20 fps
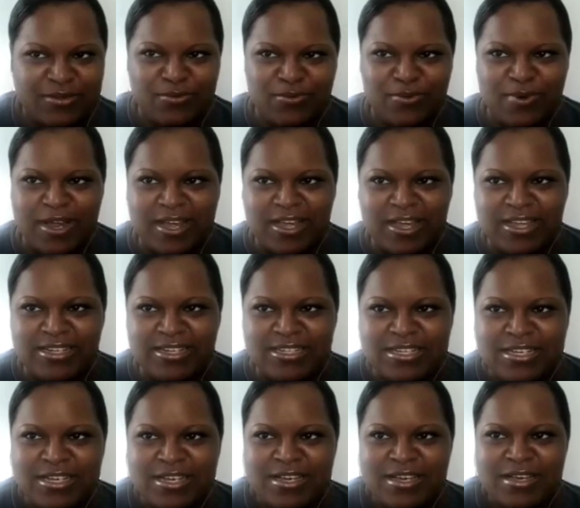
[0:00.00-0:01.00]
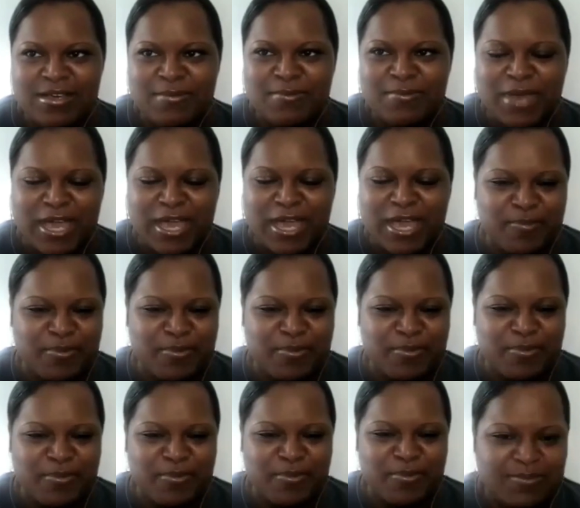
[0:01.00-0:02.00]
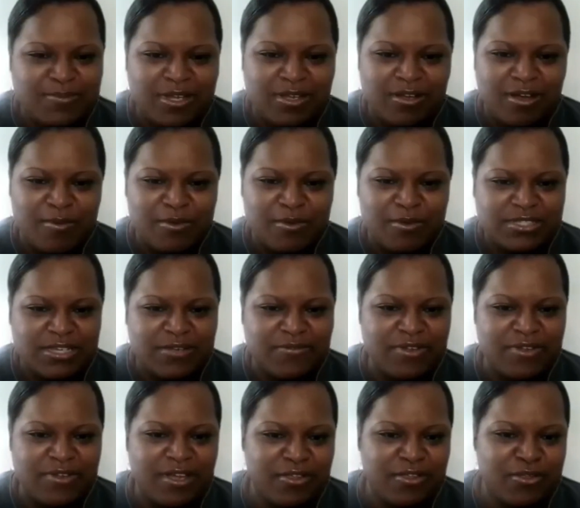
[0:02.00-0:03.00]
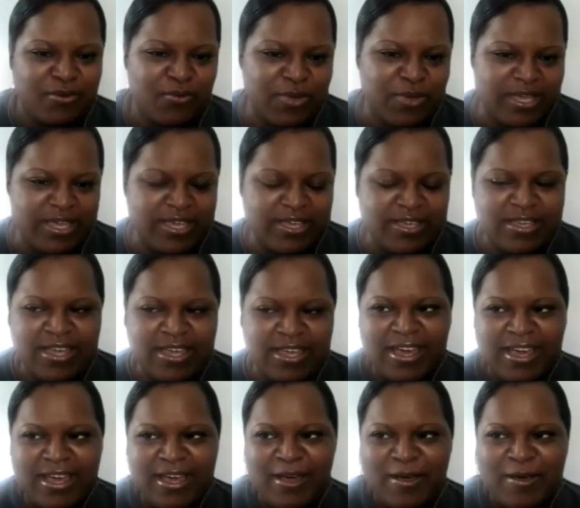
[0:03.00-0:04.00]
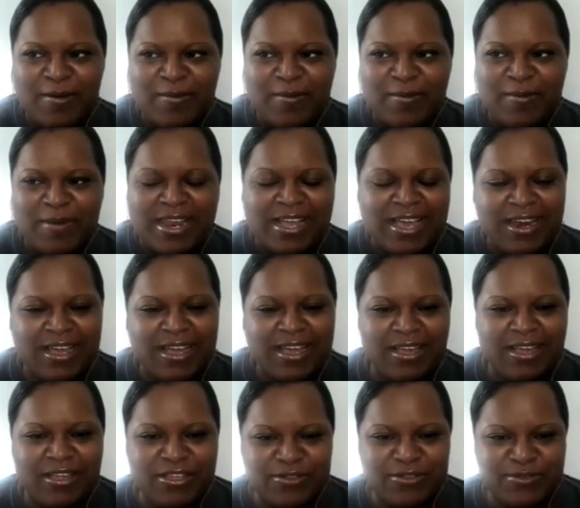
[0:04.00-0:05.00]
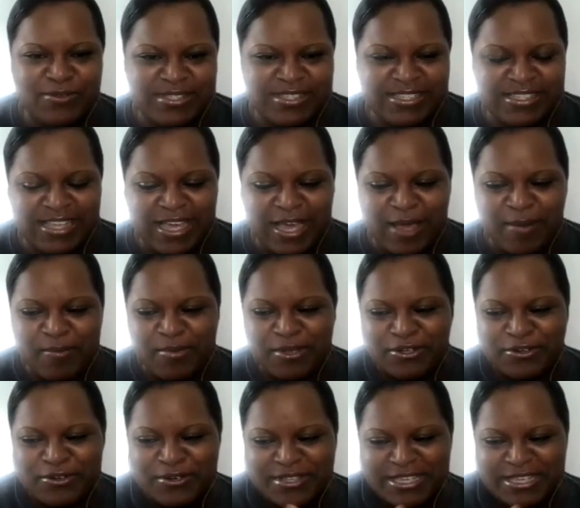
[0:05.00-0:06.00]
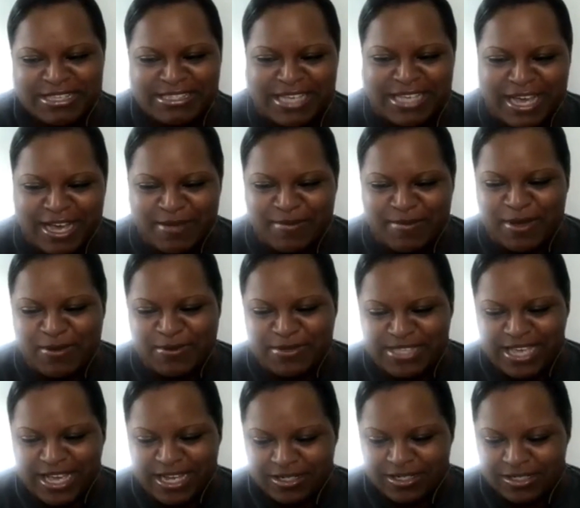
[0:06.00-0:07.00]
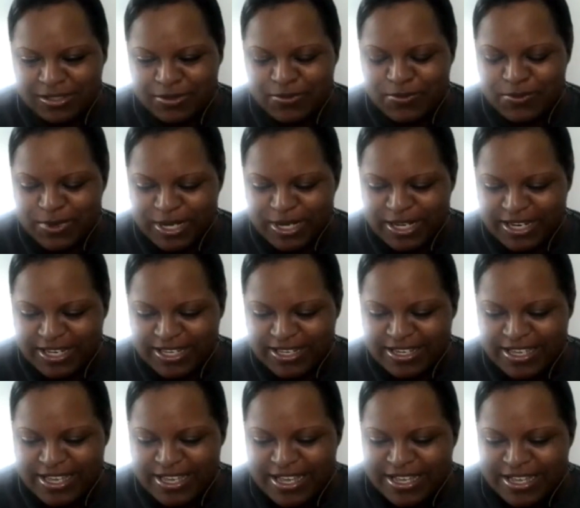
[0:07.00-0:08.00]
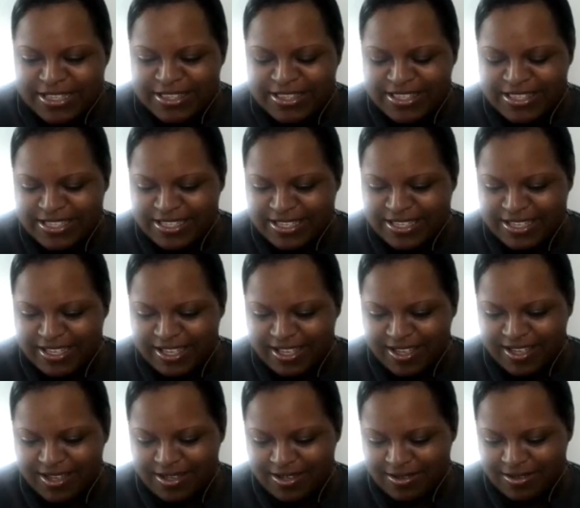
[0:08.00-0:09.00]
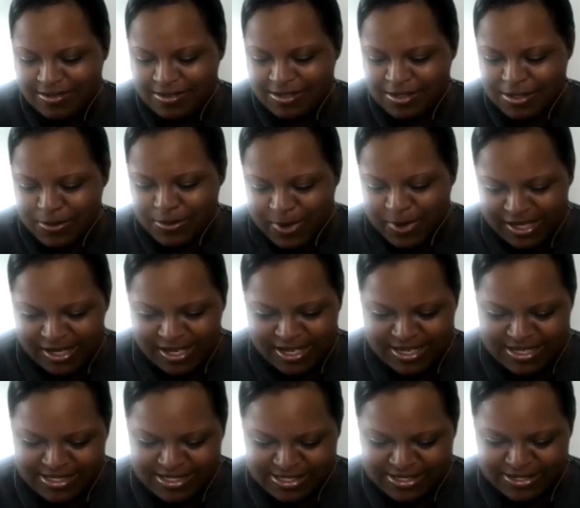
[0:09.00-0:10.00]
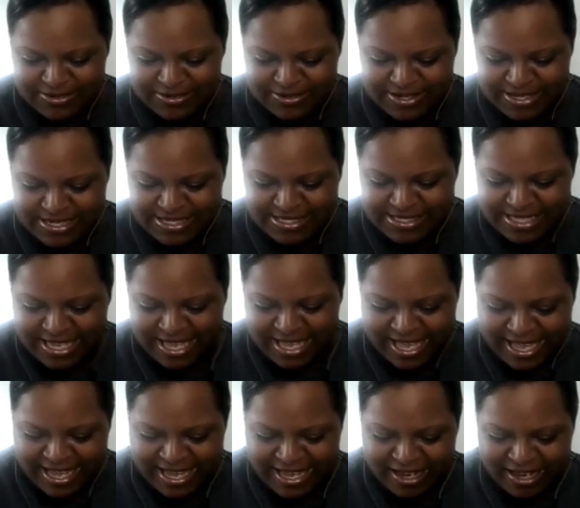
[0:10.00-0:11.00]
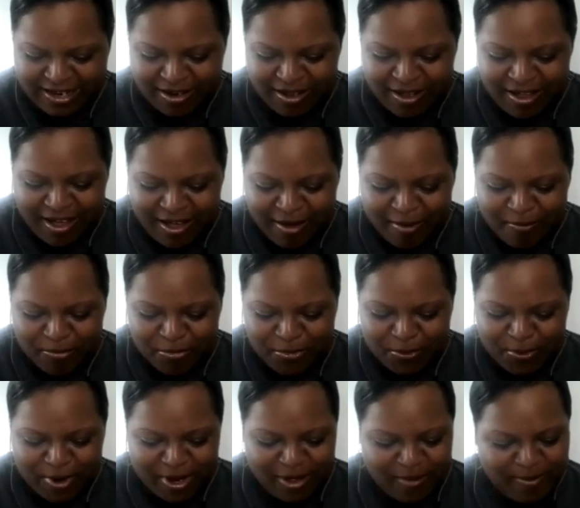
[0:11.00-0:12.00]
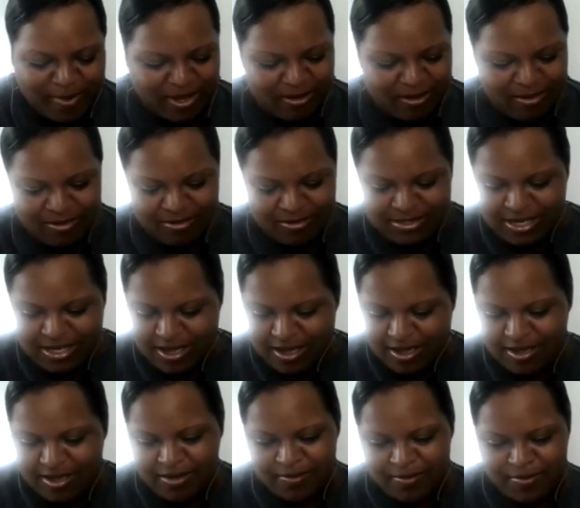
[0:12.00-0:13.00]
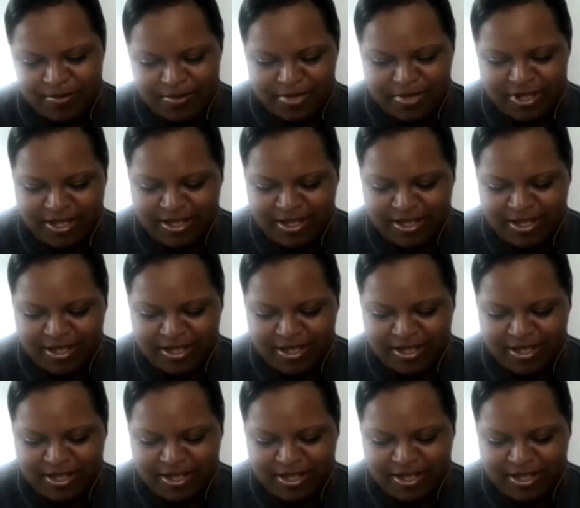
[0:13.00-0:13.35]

had to write papers seemed like almost every other week. And I kind of got used to that. But during that time, I was actually reading the Twilight series, and throughout my whole time,